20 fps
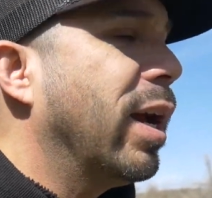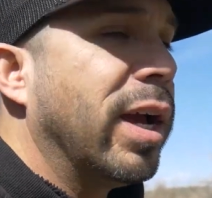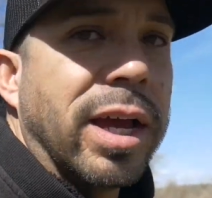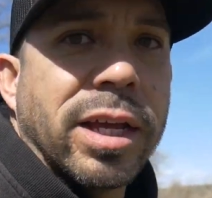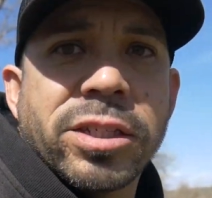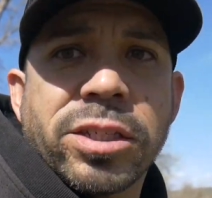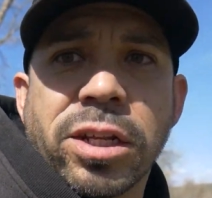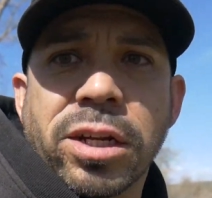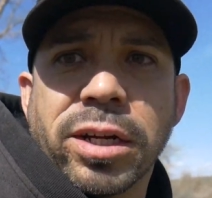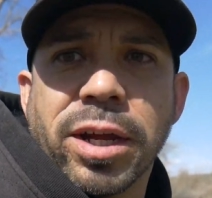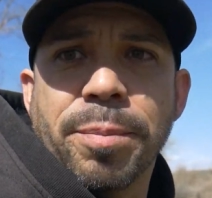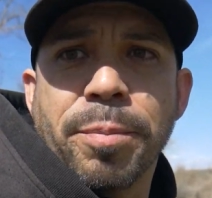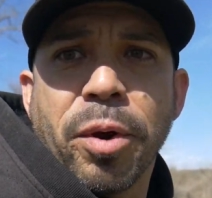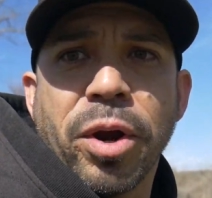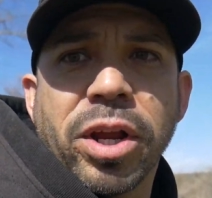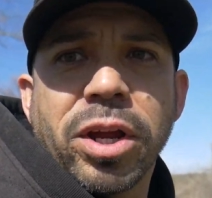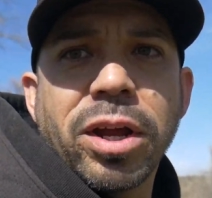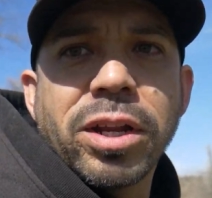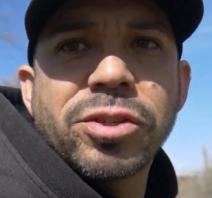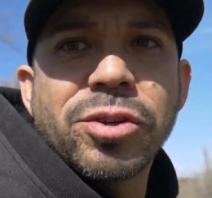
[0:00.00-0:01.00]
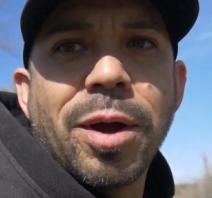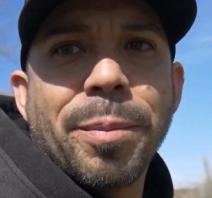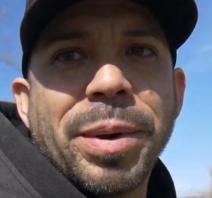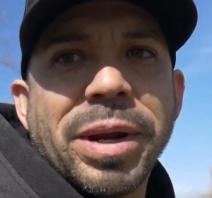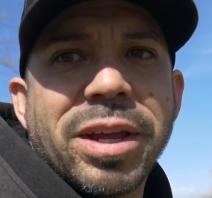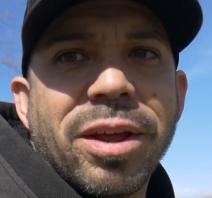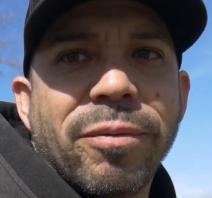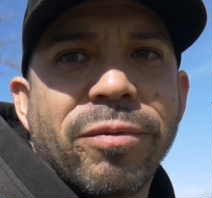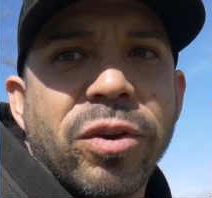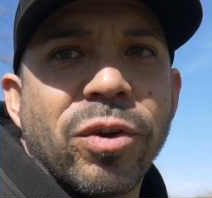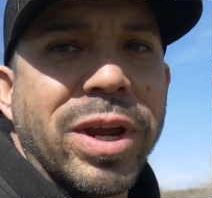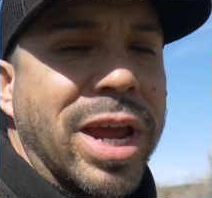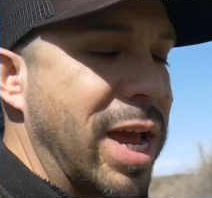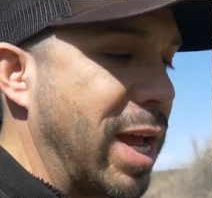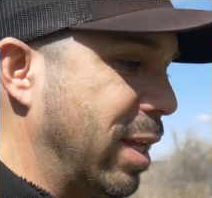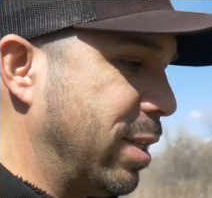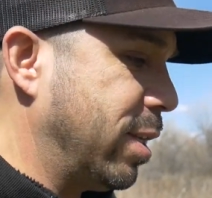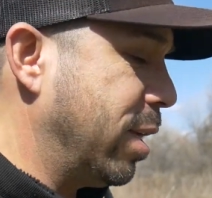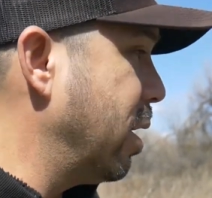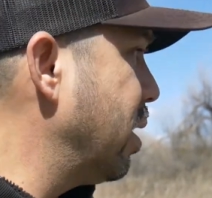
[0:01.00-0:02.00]
it's looking pretty good, so I'm gonna get a few
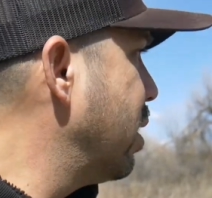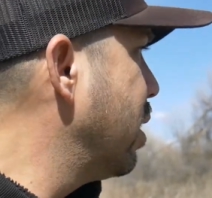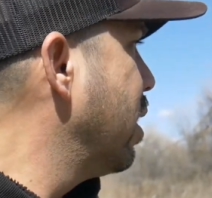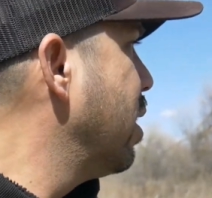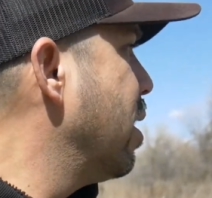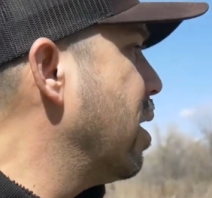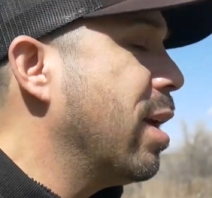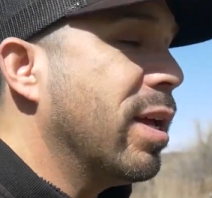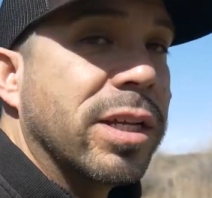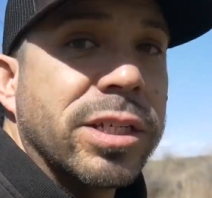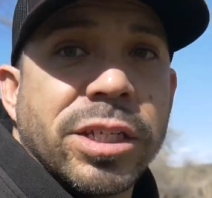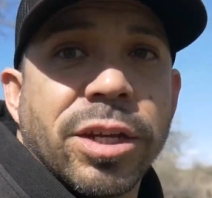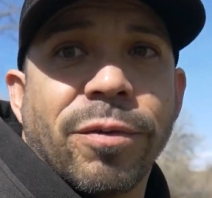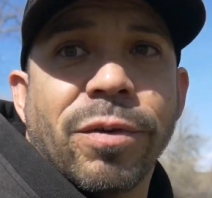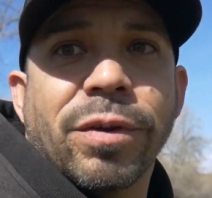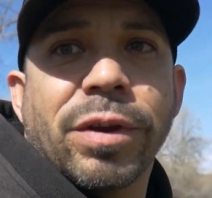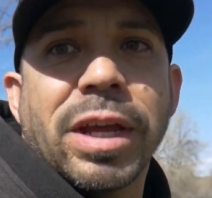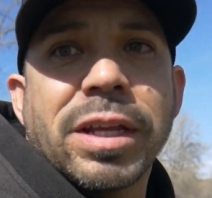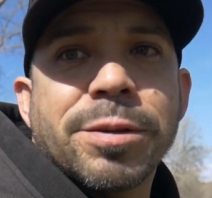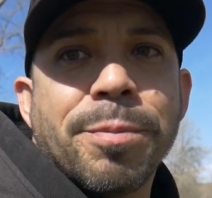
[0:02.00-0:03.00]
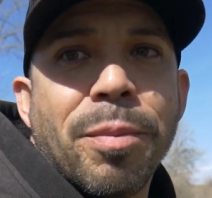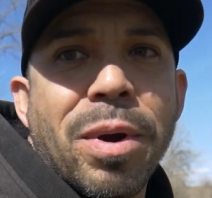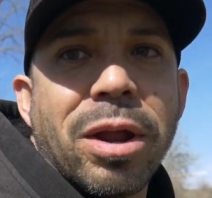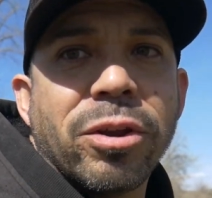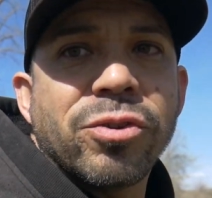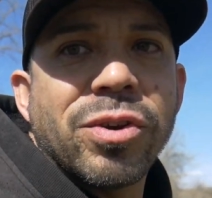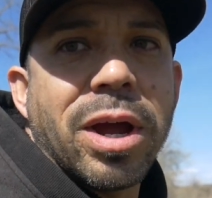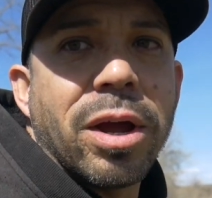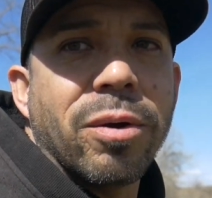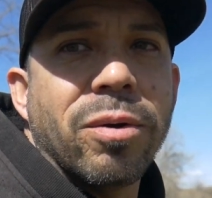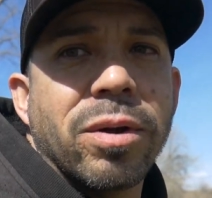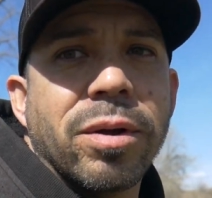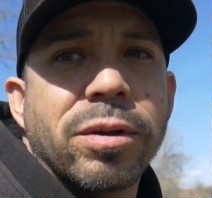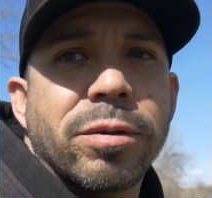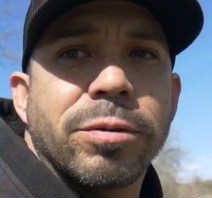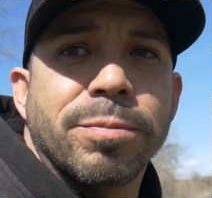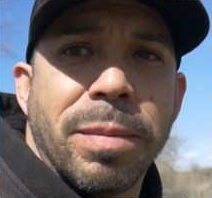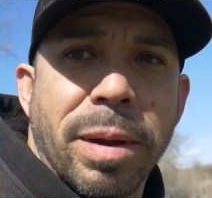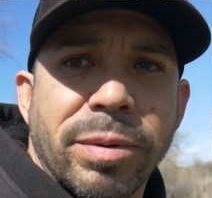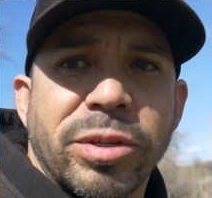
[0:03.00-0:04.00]
casts, see if we can get some brown trout,
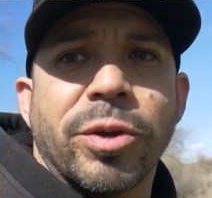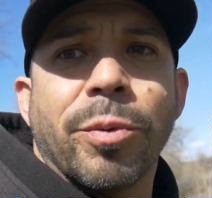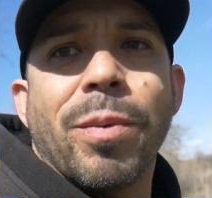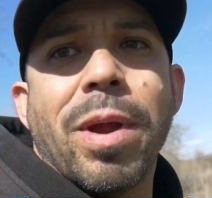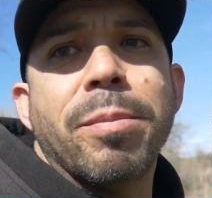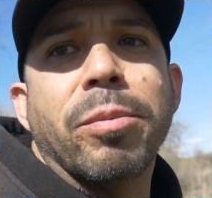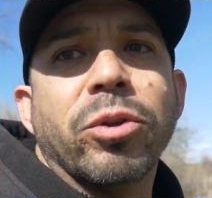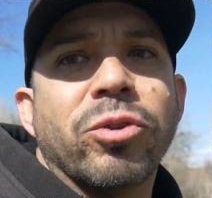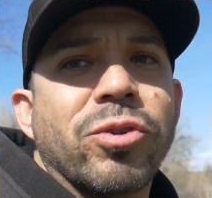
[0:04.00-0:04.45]
maybe some rainbow